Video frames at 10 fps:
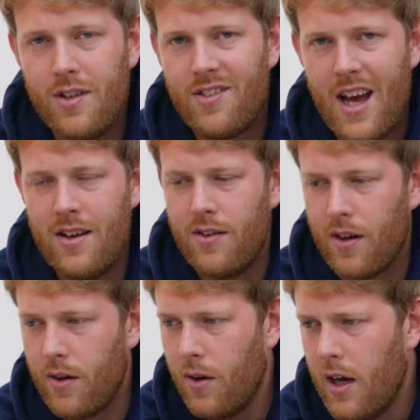intend
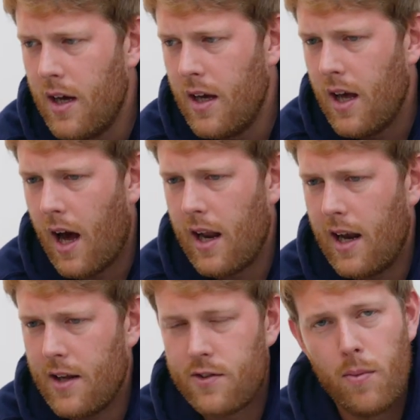to. And
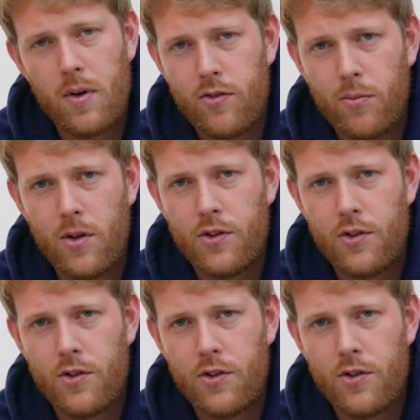unless somebody from